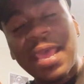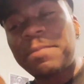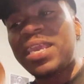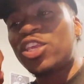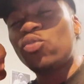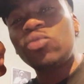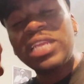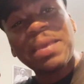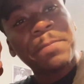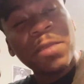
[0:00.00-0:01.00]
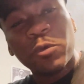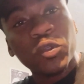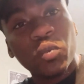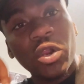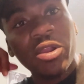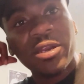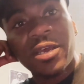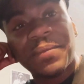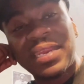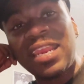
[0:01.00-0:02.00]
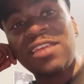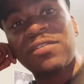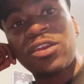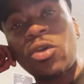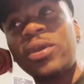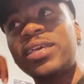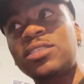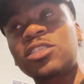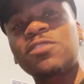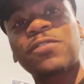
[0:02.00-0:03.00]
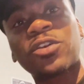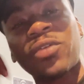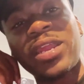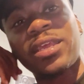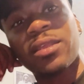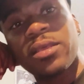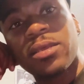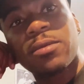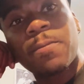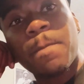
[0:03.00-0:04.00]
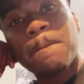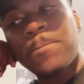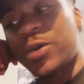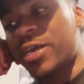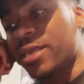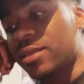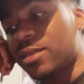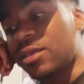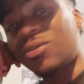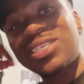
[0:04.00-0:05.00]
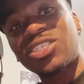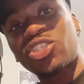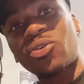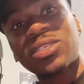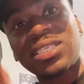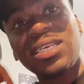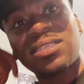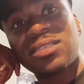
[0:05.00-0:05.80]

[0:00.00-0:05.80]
That means you lit people's world up and they didn't even know it. They took you for granted. But yo, this is your season.